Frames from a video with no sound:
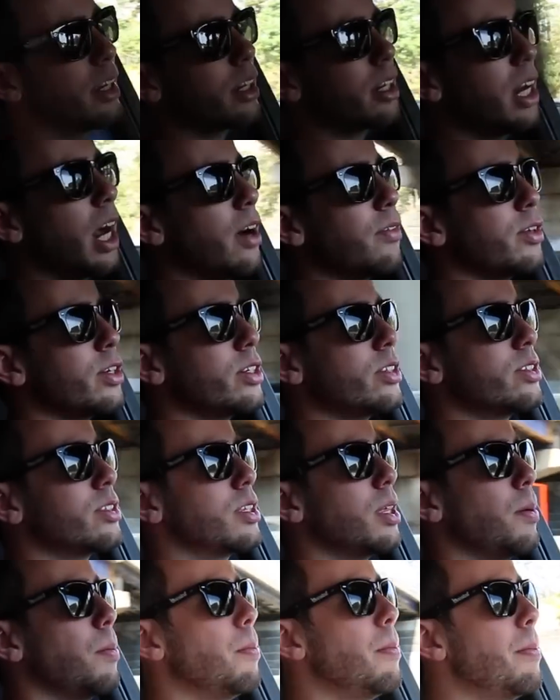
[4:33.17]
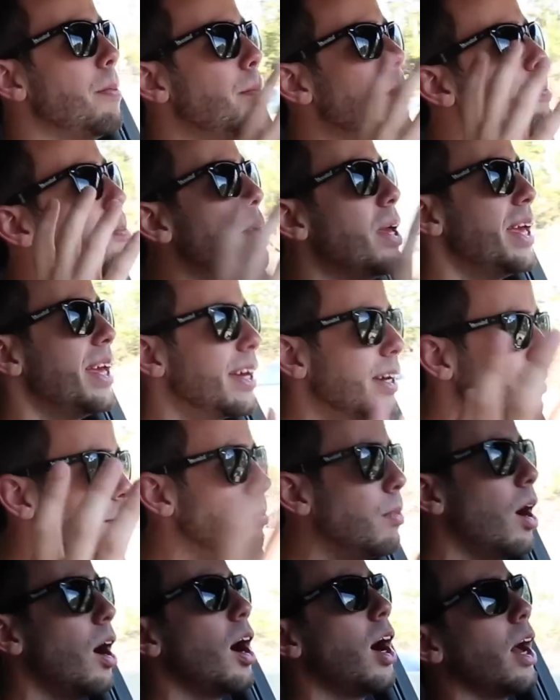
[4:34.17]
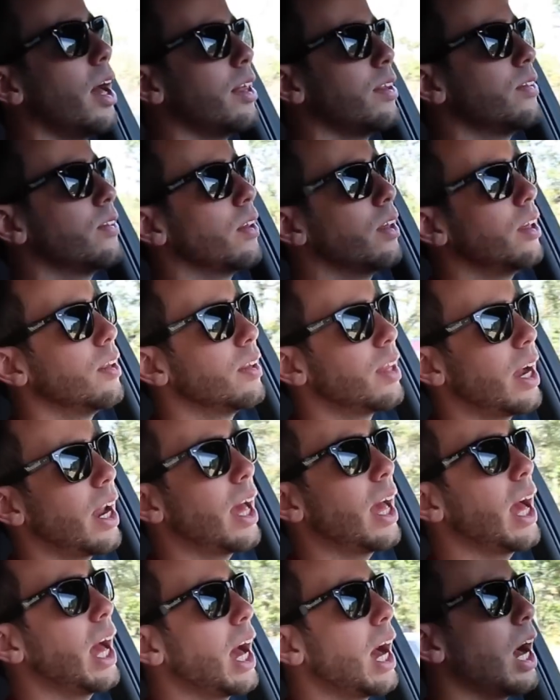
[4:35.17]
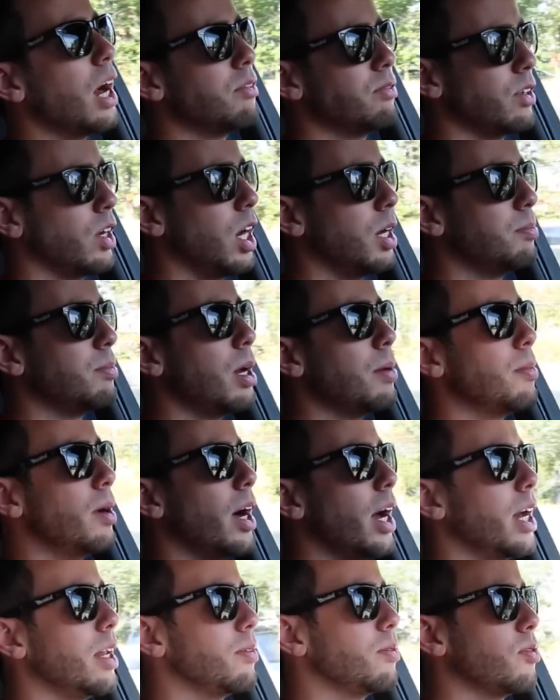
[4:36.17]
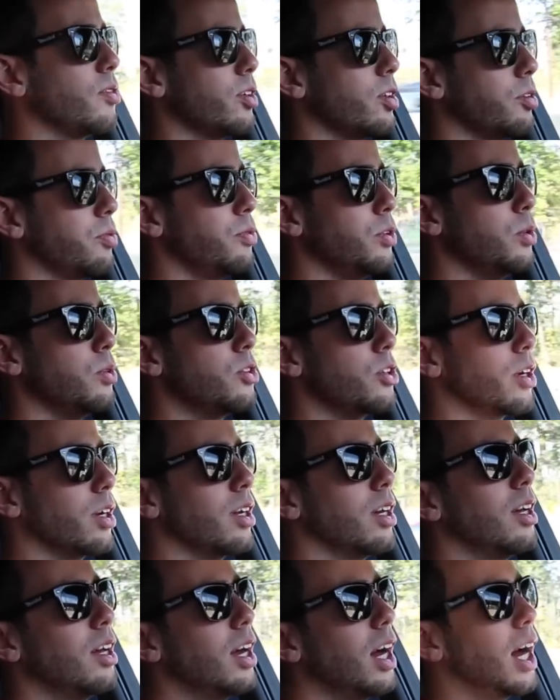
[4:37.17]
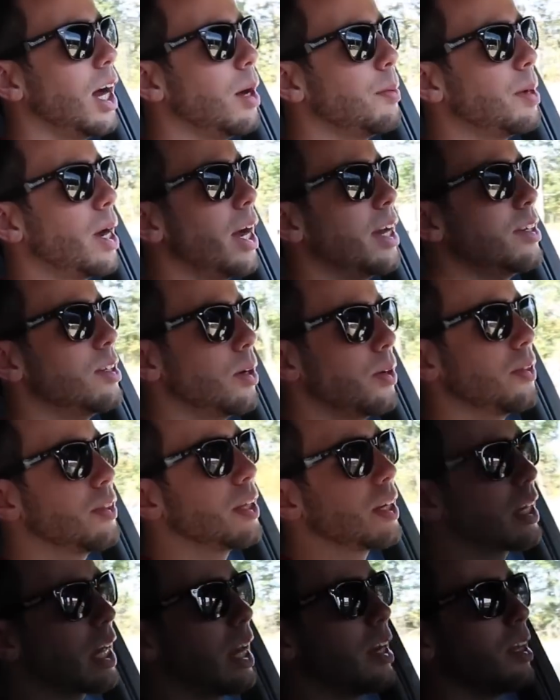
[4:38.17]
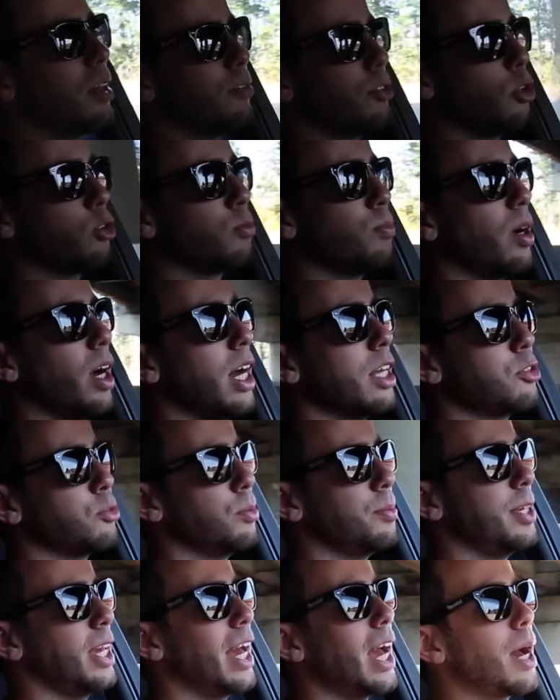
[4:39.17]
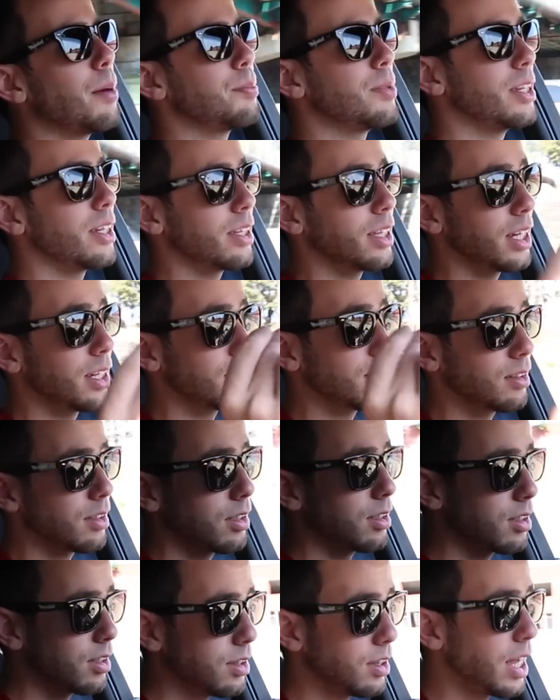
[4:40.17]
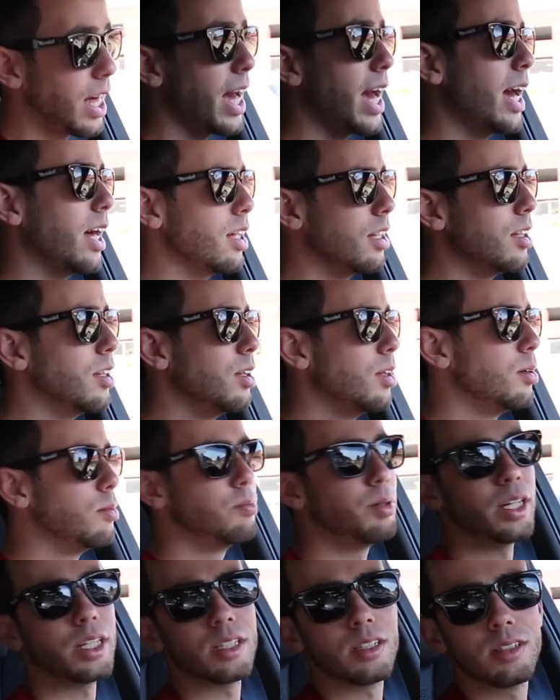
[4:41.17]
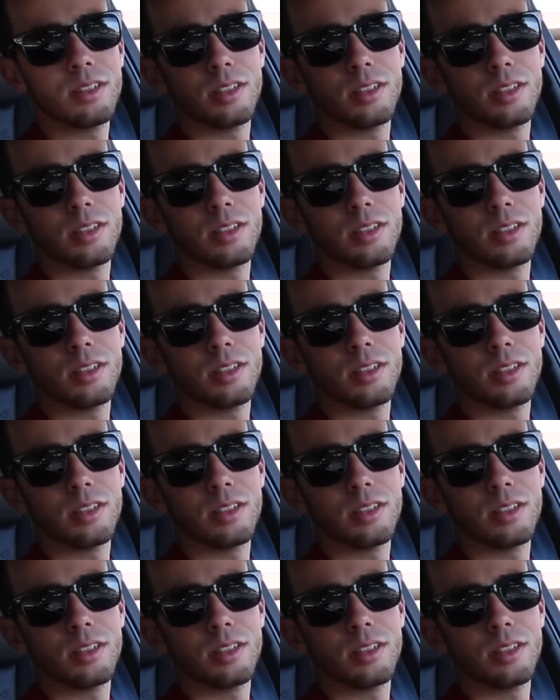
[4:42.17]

of covers the big mods that I have on my mind for the future. I don't think any of those mods will be happening like that, but